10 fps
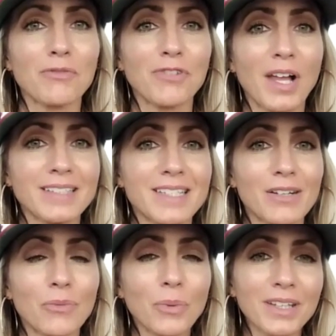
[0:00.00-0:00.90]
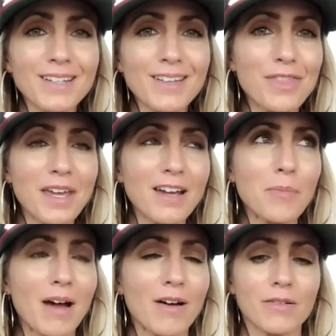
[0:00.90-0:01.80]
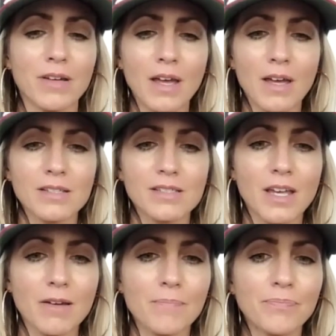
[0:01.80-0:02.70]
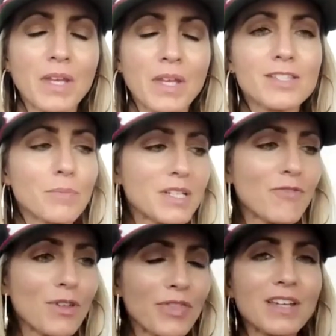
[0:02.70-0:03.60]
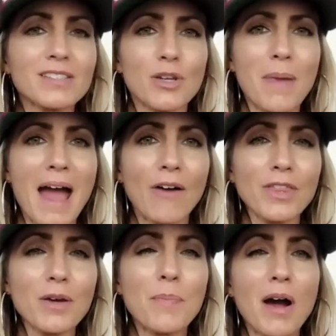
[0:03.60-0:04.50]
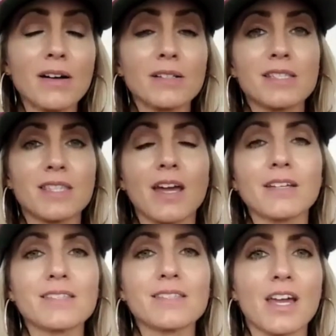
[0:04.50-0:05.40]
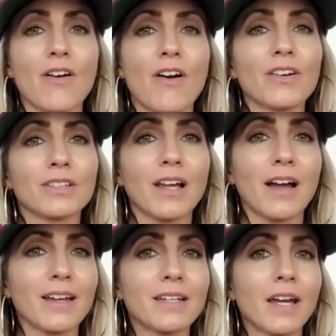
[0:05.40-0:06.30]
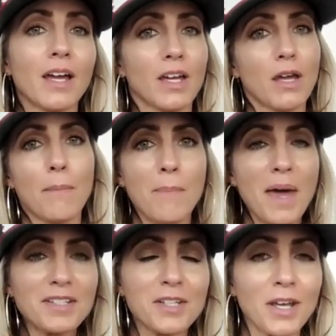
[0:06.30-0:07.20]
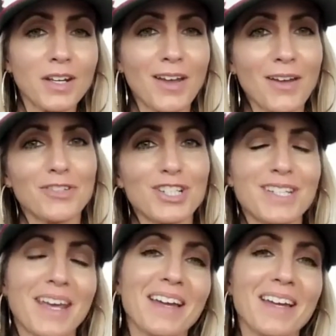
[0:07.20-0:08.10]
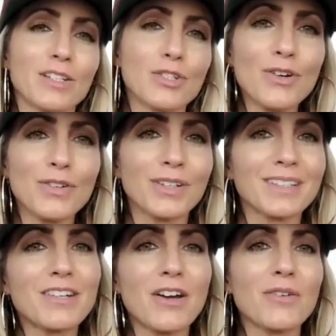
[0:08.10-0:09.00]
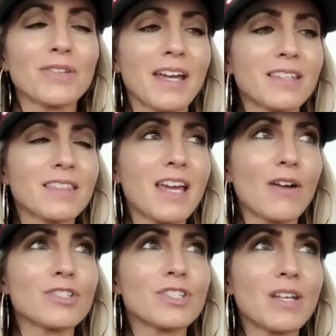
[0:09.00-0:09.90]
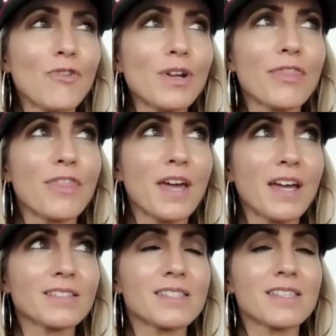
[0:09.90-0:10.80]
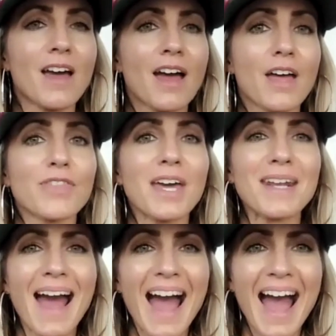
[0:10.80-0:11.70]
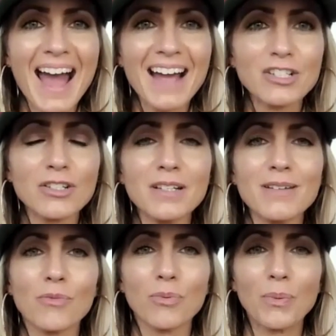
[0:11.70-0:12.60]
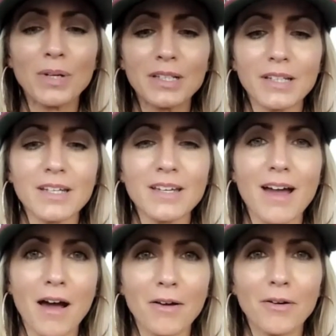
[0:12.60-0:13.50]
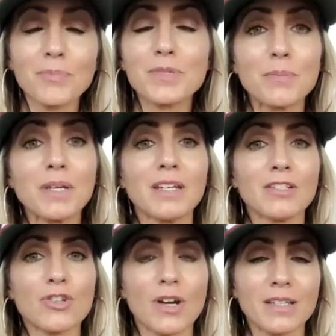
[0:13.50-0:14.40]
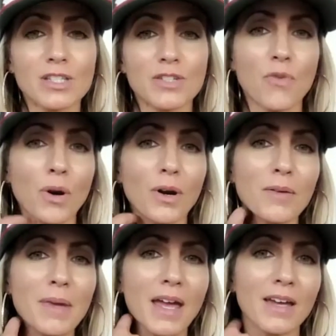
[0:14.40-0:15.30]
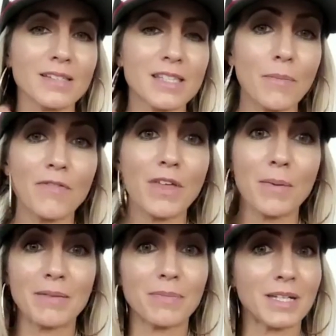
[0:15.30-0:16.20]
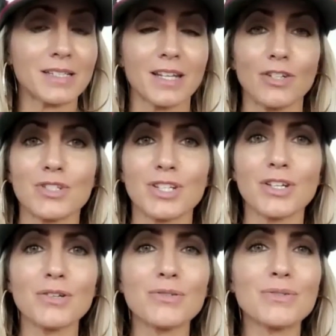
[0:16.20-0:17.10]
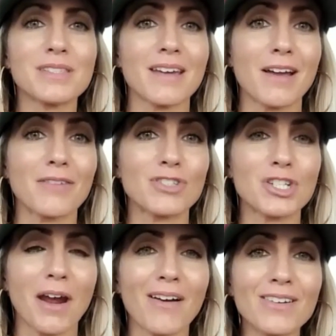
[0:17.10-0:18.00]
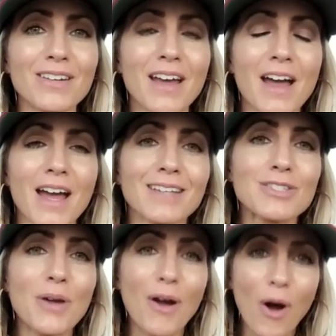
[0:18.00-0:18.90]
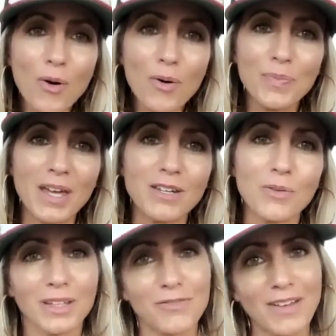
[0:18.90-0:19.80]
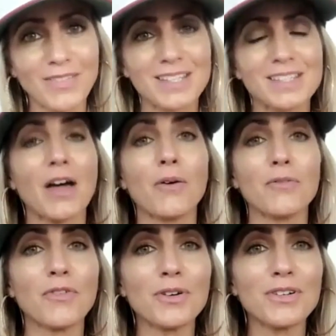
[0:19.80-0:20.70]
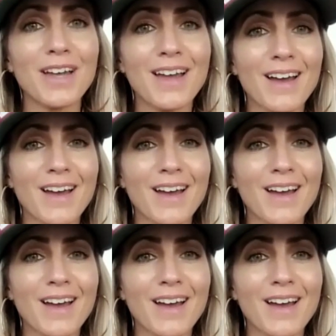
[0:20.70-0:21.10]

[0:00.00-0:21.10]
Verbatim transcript: reflecting, really to think about some, some different things, some out of the box things that aren't like meditate every day, journal, you know, like they're different things that actually really helped me transform. And some of them I have continued to use, like I've shared. And so I hope that you really find these helpful.